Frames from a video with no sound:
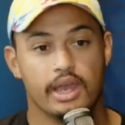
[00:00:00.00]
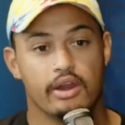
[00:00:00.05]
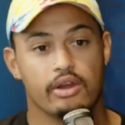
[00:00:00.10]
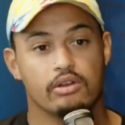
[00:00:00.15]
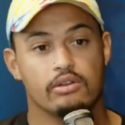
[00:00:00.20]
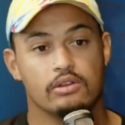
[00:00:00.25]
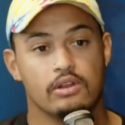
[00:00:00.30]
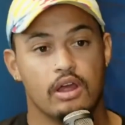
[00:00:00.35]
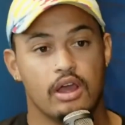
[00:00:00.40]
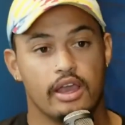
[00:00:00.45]
out a
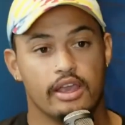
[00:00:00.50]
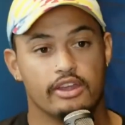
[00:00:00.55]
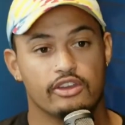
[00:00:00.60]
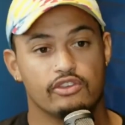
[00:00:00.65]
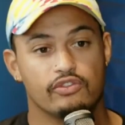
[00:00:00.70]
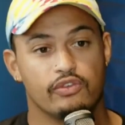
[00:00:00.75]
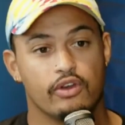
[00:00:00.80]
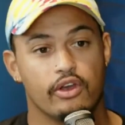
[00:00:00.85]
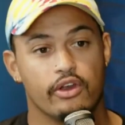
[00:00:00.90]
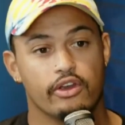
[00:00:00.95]
lot as
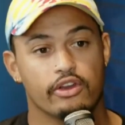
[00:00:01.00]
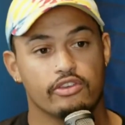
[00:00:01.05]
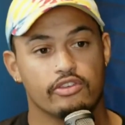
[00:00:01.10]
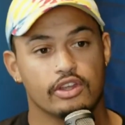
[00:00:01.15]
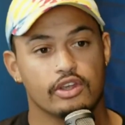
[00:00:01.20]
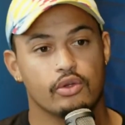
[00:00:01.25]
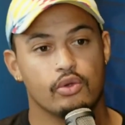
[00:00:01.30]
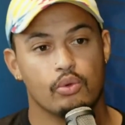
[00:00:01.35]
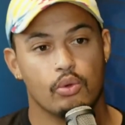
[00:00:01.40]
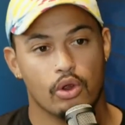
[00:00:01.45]
far as
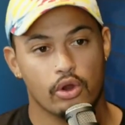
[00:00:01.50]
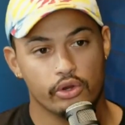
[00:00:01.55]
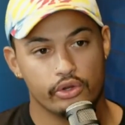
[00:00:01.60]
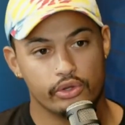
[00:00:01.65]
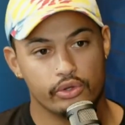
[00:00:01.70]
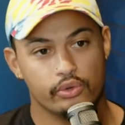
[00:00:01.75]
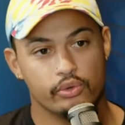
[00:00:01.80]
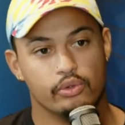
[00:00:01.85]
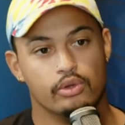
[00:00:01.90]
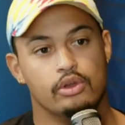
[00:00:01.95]
like, who are
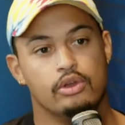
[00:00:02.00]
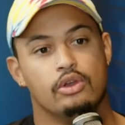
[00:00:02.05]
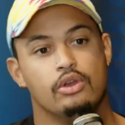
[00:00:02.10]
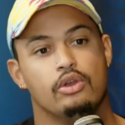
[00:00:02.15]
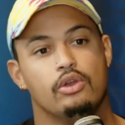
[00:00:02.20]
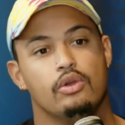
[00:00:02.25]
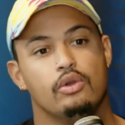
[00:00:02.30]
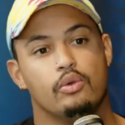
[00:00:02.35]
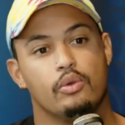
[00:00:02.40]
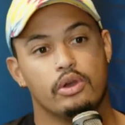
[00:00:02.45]
you?
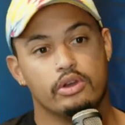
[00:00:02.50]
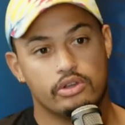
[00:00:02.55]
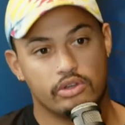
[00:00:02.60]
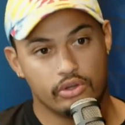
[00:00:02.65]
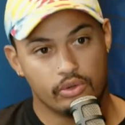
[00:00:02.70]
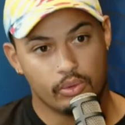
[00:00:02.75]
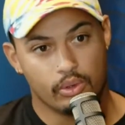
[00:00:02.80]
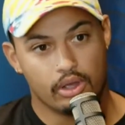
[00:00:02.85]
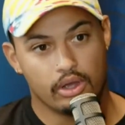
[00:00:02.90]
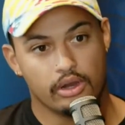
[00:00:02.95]
What do
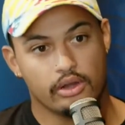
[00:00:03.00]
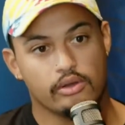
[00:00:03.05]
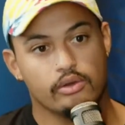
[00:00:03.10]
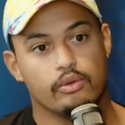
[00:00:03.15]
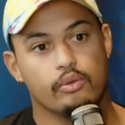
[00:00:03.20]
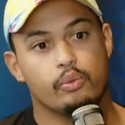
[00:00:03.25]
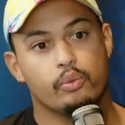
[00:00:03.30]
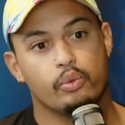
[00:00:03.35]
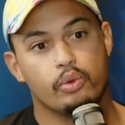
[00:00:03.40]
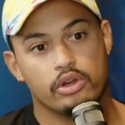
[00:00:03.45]
you want?
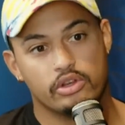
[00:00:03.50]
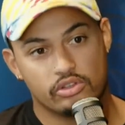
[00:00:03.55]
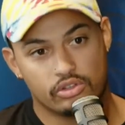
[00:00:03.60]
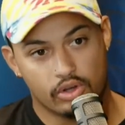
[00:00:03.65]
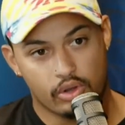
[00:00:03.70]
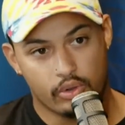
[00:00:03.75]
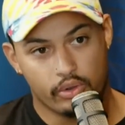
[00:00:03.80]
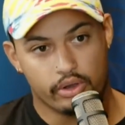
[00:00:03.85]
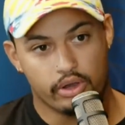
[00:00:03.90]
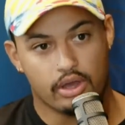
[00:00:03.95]
What's mm-hmm.
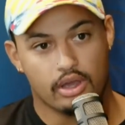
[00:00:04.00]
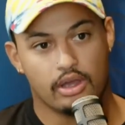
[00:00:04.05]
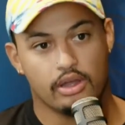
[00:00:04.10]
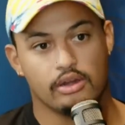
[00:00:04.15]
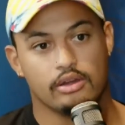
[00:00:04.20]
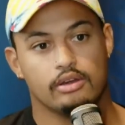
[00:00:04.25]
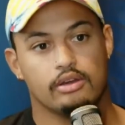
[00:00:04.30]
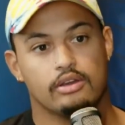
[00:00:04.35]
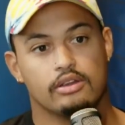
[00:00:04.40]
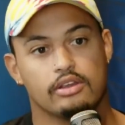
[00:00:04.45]
going
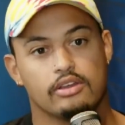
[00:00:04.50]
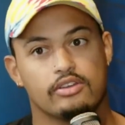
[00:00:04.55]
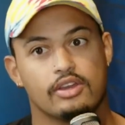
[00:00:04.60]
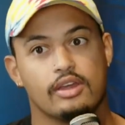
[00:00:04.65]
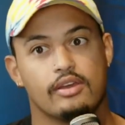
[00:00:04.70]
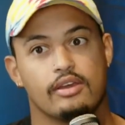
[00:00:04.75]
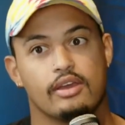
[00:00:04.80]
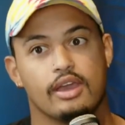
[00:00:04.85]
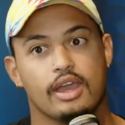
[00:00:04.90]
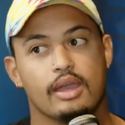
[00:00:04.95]
on? Because I,
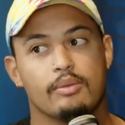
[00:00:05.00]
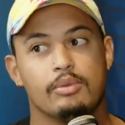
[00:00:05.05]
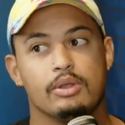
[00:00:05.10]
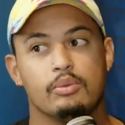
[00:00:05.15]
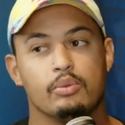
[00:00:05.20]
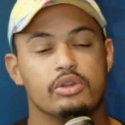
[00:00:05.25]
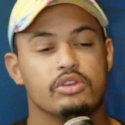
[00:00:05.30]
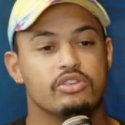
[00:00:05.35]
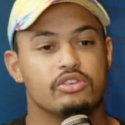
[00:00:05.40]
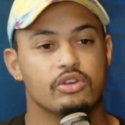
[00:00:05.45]
I mean,
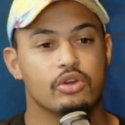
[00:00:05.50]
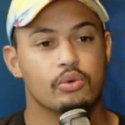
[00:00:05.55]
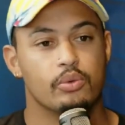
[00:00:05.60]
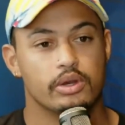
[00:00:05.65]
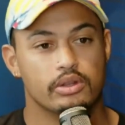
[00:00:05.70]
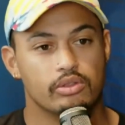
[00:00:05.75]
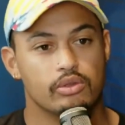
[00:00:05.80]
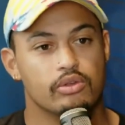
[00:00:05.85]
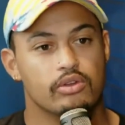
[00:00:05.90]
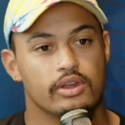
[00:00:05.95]
we still
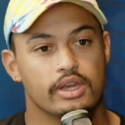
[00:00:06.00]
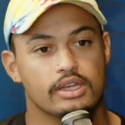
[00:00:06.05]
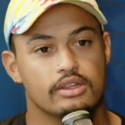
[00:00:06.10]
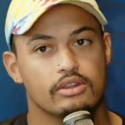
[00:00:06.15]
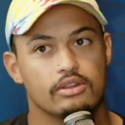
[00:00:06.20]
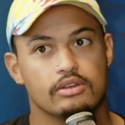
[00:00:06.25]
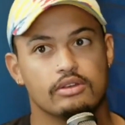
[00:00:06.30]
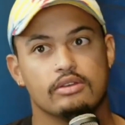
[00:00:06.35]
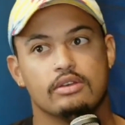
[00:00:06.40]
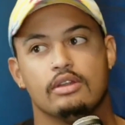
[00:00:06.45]
went through like
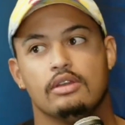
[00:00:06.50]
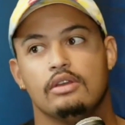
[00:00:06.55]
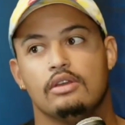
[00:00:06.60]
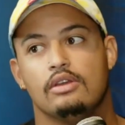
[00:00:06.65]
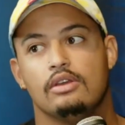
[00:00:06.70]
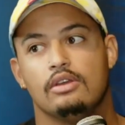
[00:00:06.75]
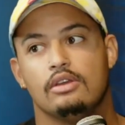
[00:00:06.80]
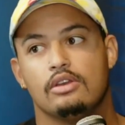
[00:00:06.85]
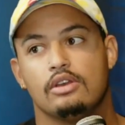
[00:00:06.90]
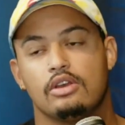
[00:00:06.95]
the
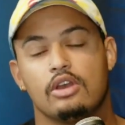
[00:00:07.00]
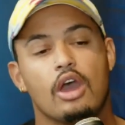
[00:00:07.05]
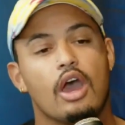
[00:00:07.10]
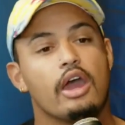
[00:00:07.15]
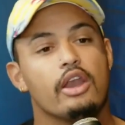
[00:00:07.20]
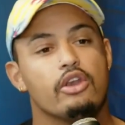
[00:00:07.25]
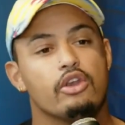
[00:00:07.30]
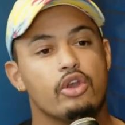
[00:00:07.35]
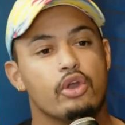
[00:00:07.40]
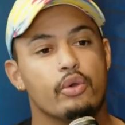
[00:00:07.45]

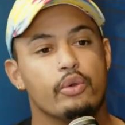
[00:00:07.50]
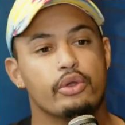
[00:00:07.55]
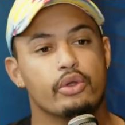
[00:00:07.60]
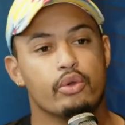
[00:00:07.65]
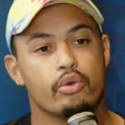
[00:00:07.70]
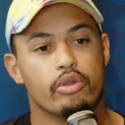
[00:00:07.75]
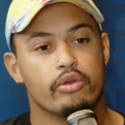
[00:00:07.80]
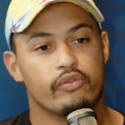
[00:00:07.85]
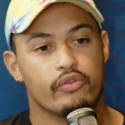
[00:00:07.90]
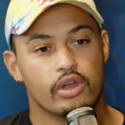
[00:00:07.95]
not knowing
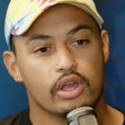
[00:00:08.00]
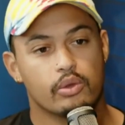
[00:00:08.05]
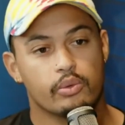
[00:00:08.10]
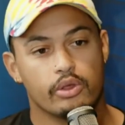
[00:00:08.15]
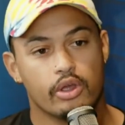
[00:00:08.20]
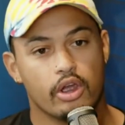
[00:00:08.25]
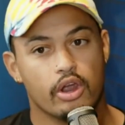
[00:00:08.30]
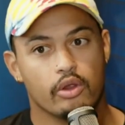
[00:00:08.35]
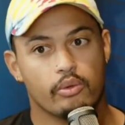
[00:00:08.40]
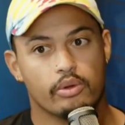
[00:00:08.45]
who the fuck we
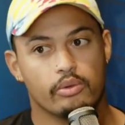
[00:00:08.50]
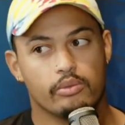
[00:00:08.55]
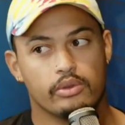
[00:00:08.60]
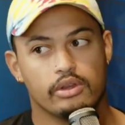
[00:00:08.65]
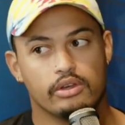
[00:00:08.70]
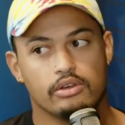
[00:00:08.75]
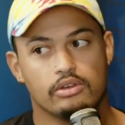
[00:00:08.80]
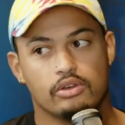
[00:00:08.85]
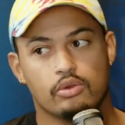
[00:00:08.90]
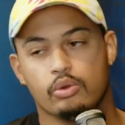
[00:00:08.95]
are when
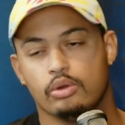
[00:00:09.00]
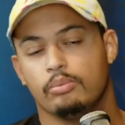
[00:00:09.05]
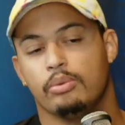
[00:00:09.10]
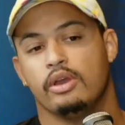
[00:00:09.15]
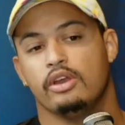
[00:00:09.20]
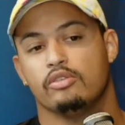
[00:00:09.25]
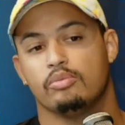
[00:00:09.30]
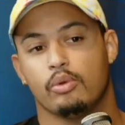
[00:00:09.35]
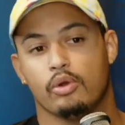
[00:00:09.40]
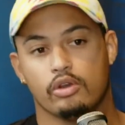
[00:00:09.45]
we quit
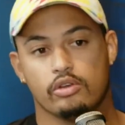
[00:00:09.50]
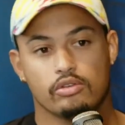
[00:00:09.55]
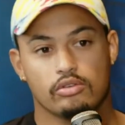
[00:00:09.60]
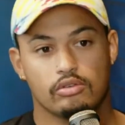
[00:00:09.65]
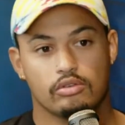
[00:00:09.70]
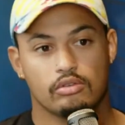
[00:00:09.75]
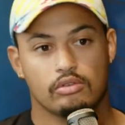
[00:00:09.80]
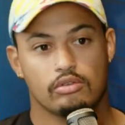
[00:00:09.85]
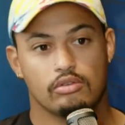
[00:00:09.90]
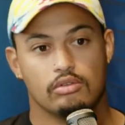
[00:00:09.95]
playing sports.
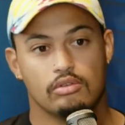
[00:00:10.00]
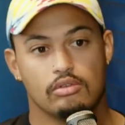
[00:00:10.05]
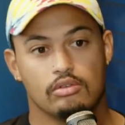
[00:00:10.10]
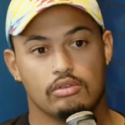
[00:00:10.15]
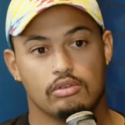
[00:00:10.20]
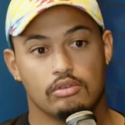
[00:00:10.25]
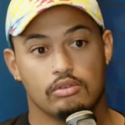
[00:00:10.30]
Mm-hmm.